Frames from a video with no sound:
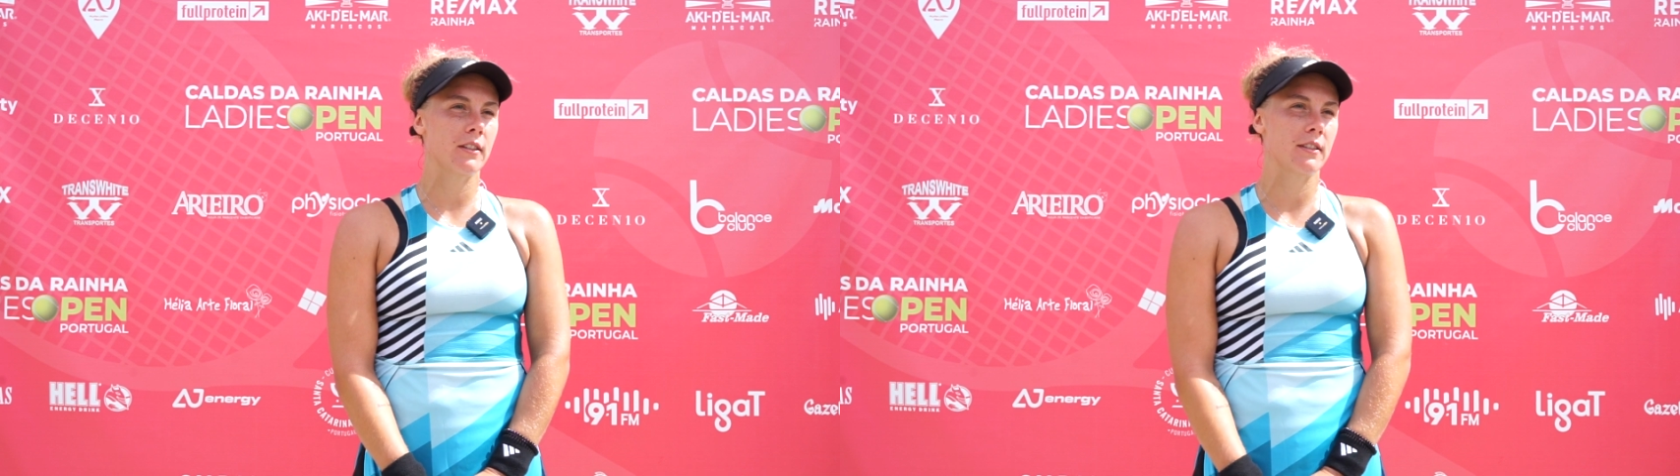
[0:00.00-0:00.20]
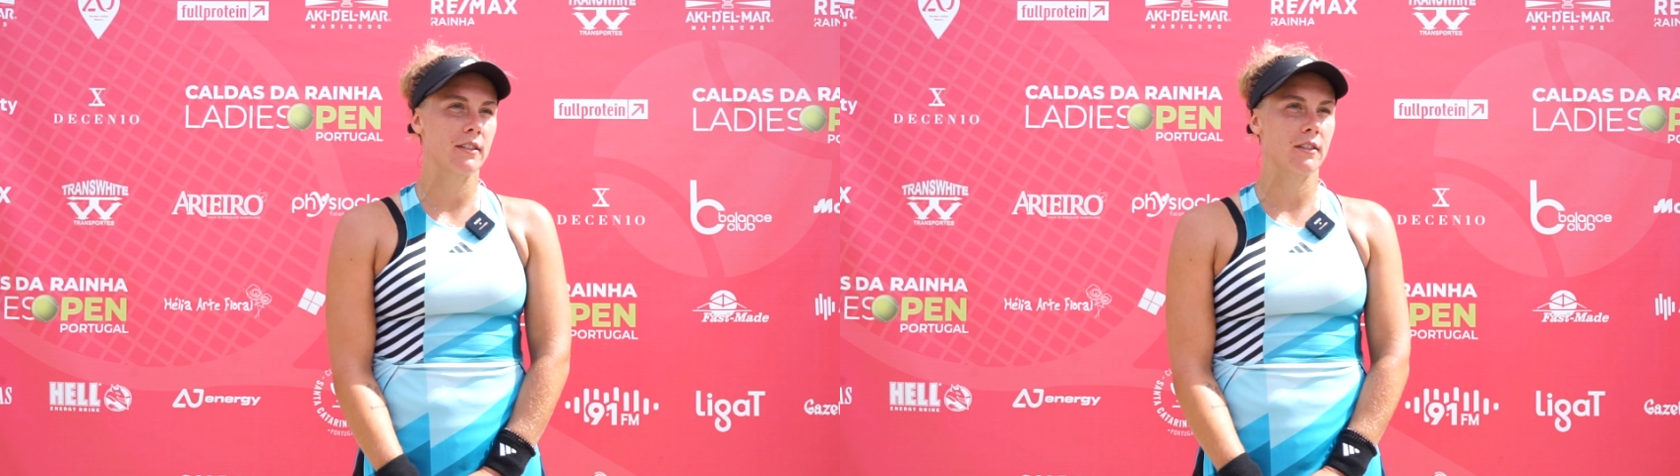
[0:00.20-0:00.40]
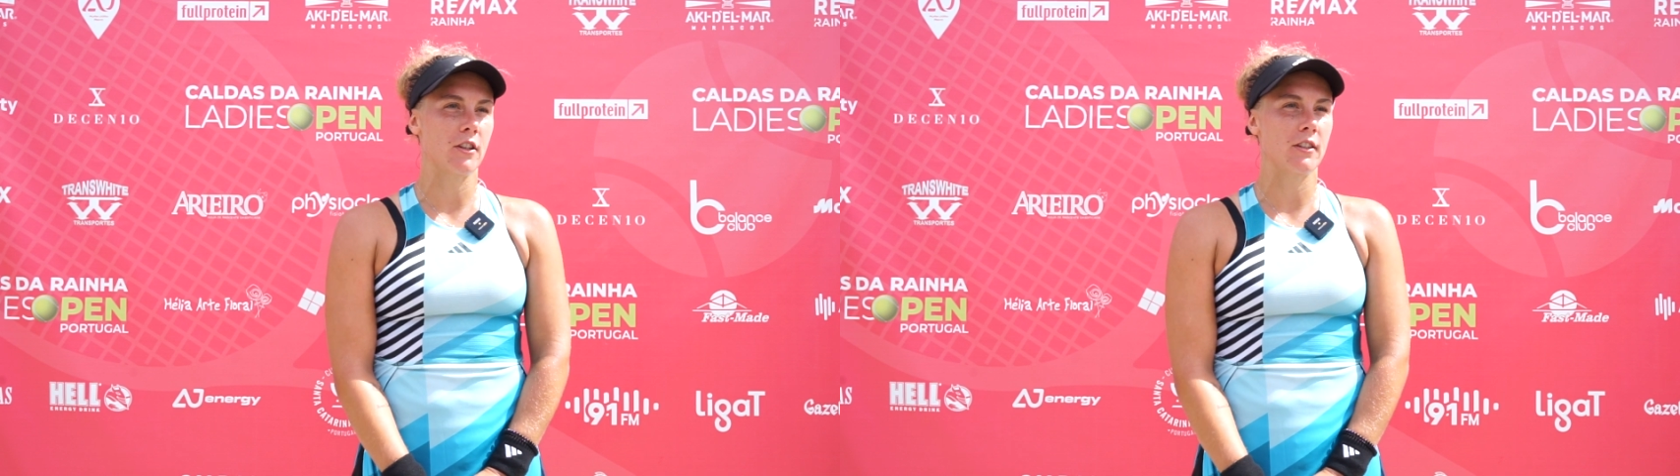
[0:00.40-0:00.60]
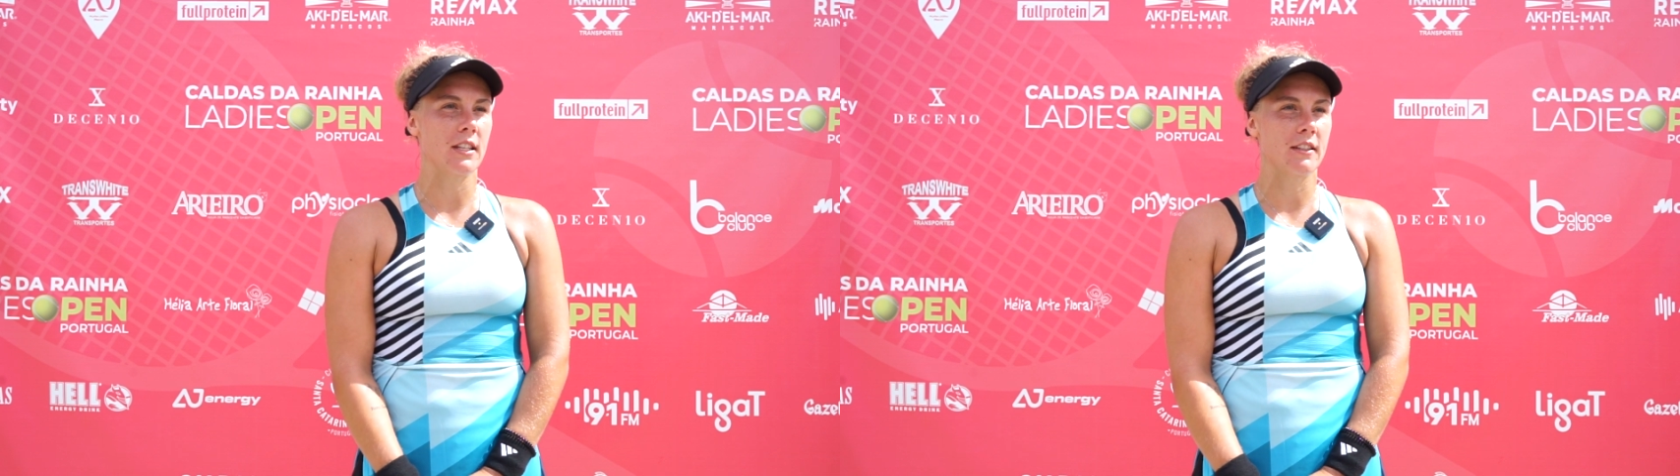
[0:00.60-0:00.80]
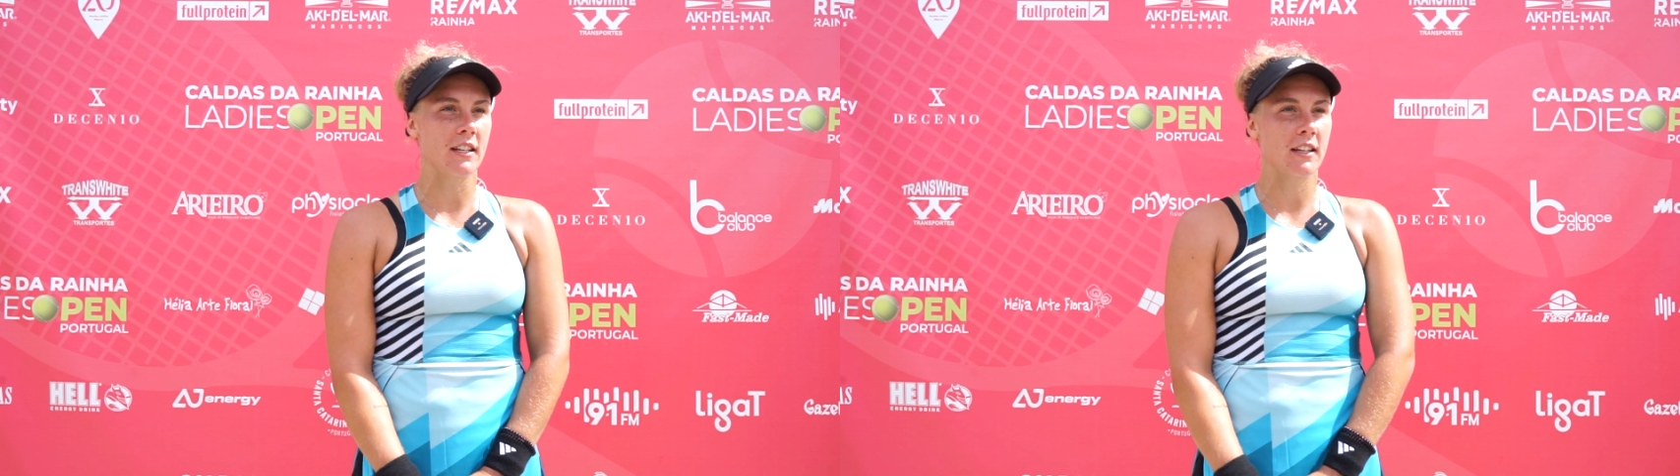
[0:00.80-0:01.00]
It's not
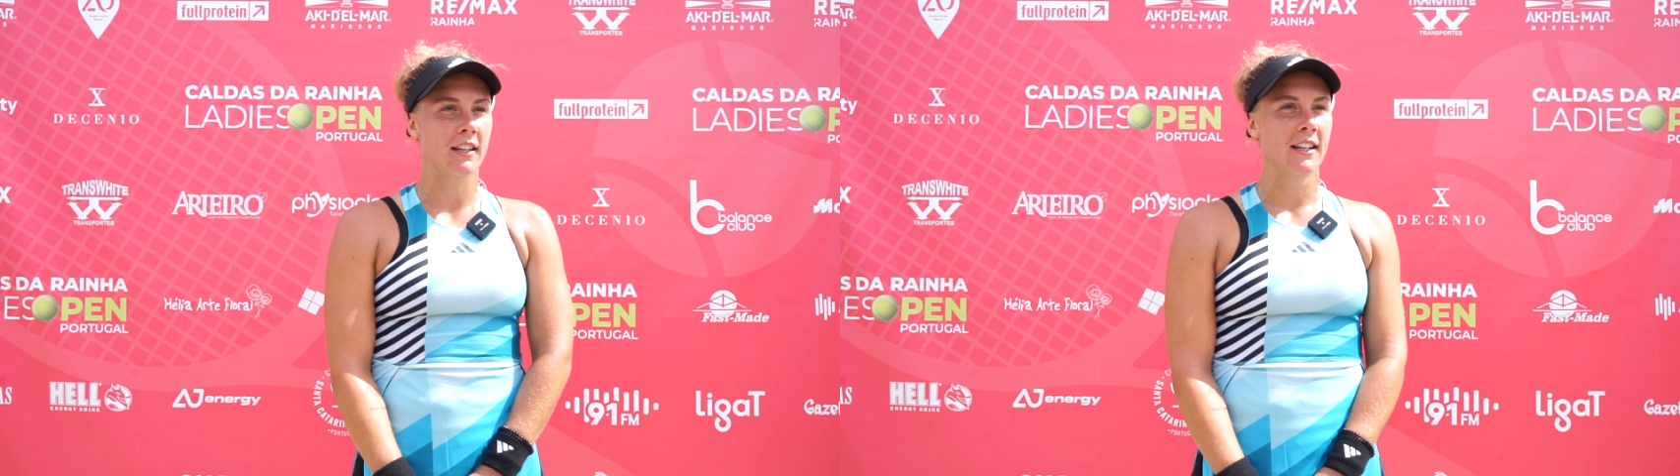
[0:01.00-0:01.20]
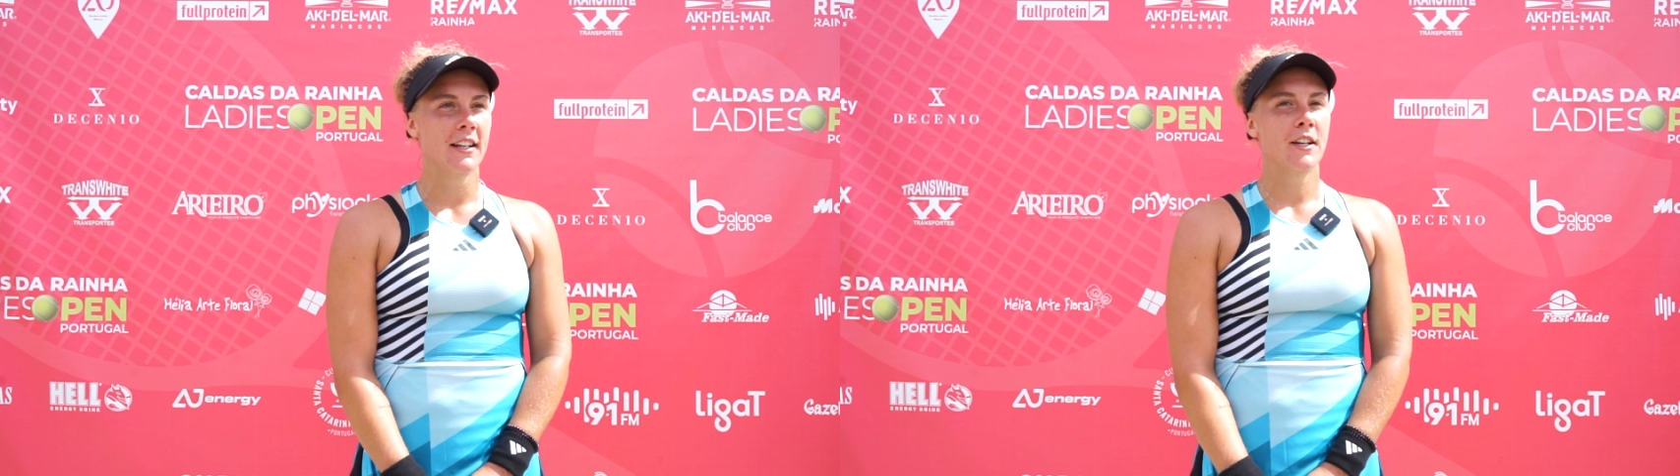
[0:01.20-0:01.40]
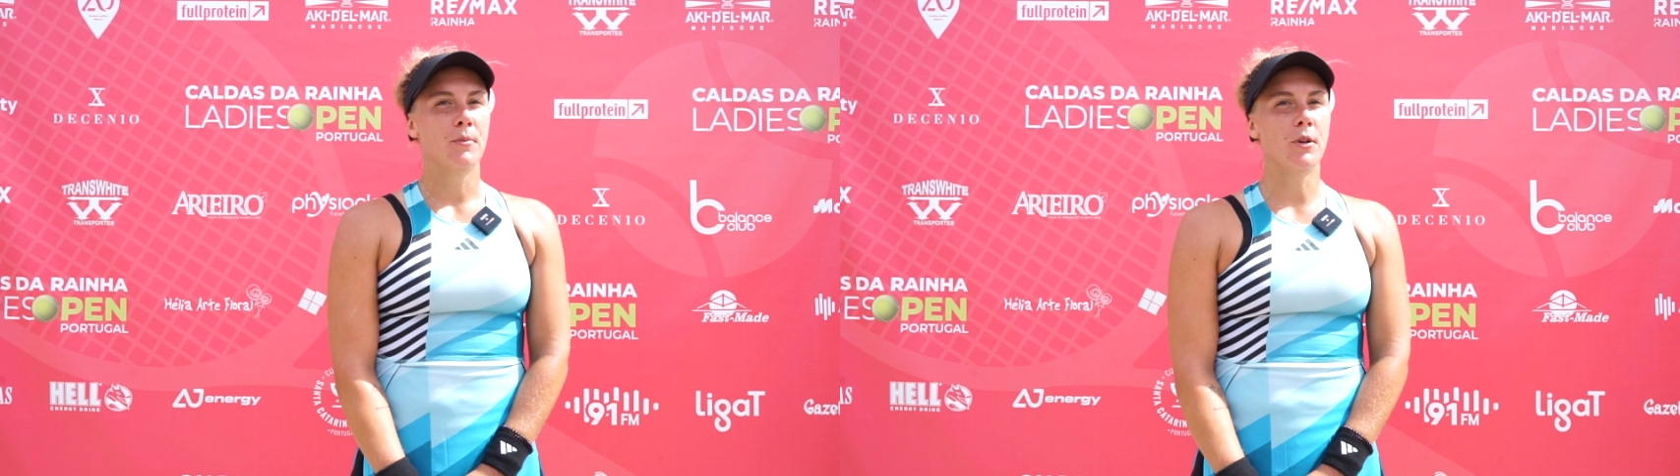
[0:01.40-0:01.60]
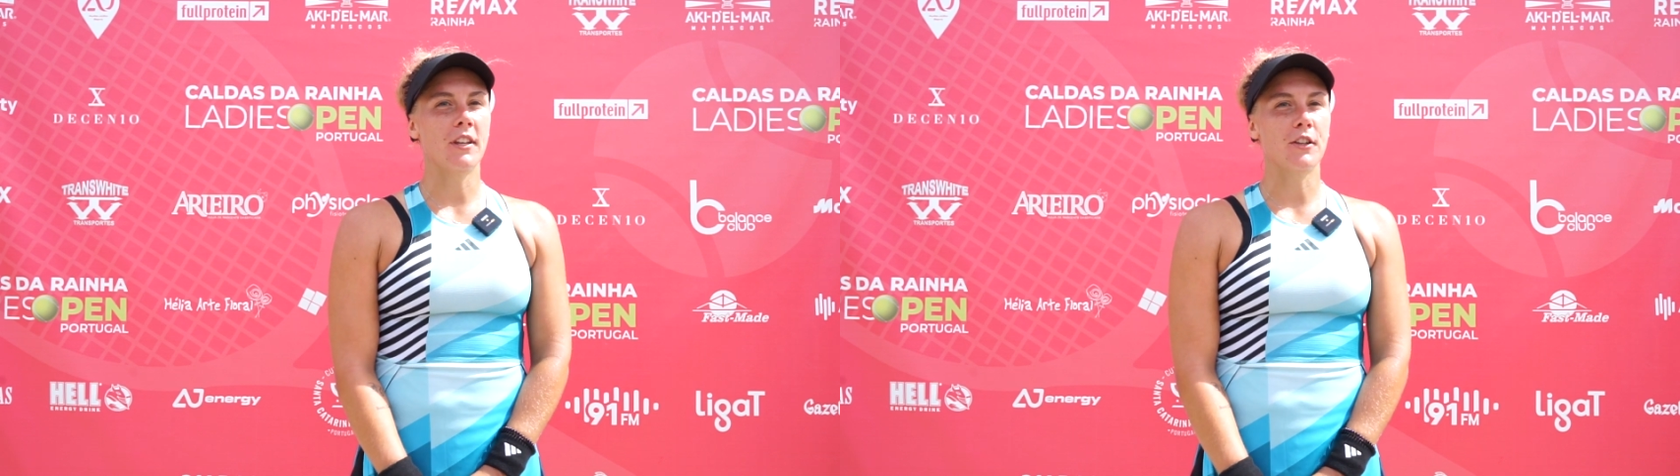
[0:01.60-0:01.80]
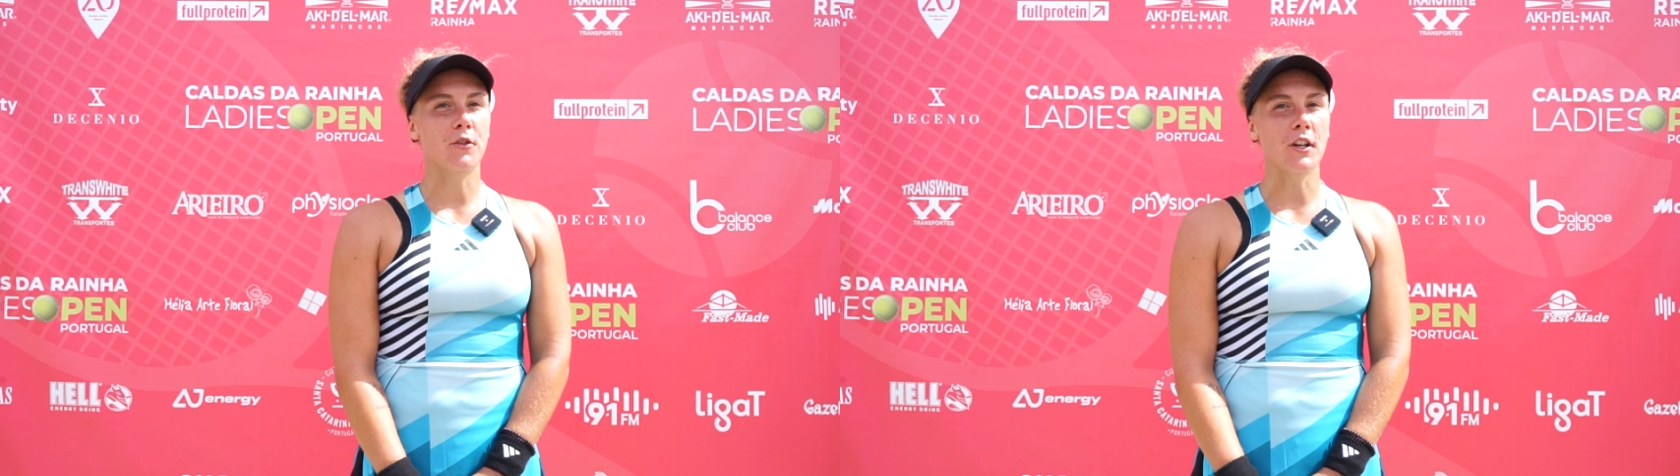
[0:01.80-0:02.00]
easy,
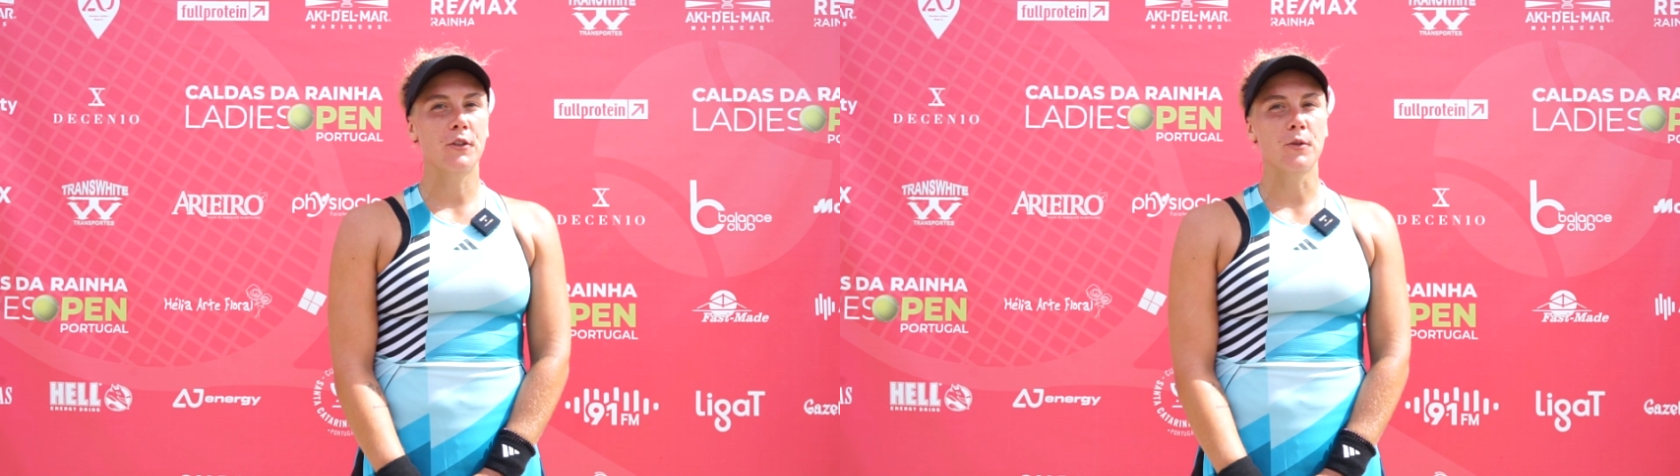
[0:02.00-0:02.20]
but I try